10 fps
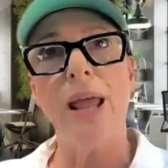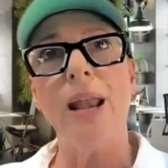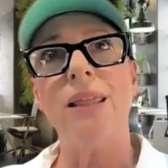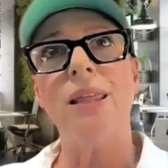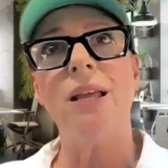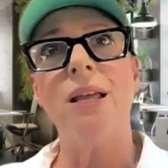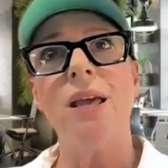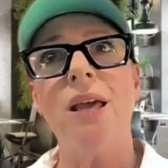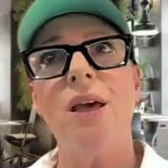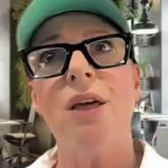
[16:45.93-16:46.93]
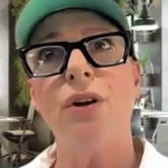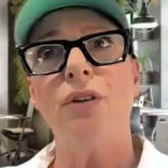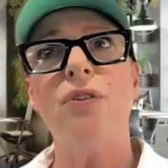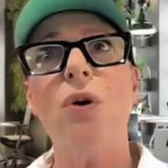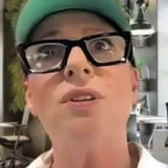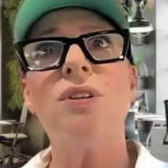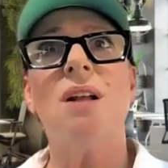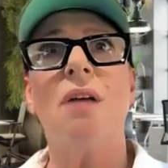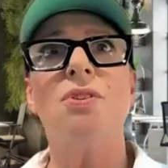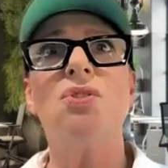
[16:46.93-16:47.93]
And I think they're
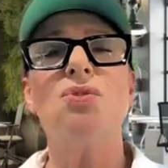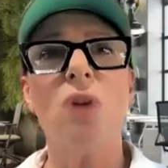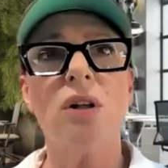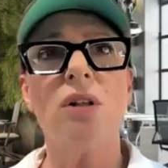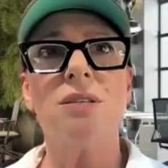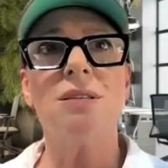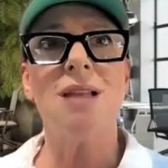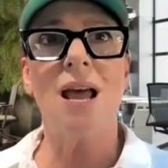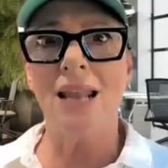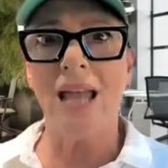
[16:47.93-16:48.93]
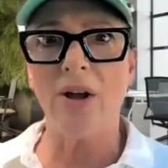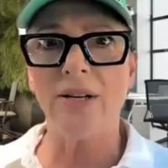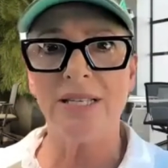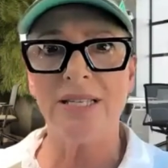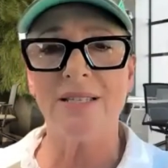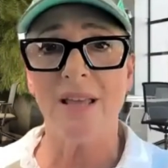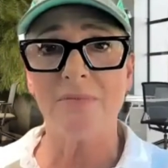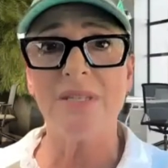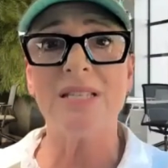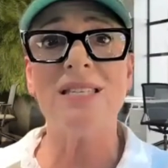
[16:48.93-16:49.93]
focusing on the struggles is not allowing
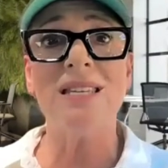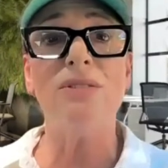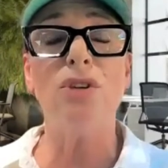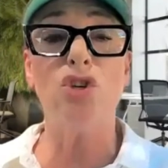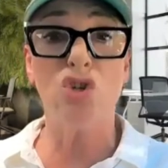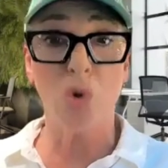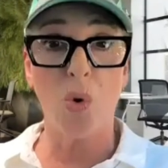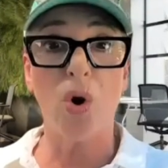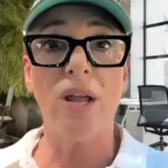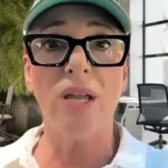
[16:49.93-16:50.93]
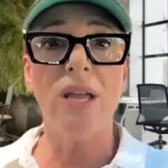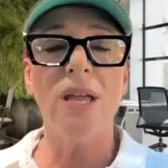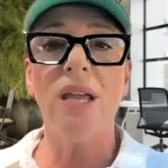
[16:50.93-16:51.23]
them to see the joy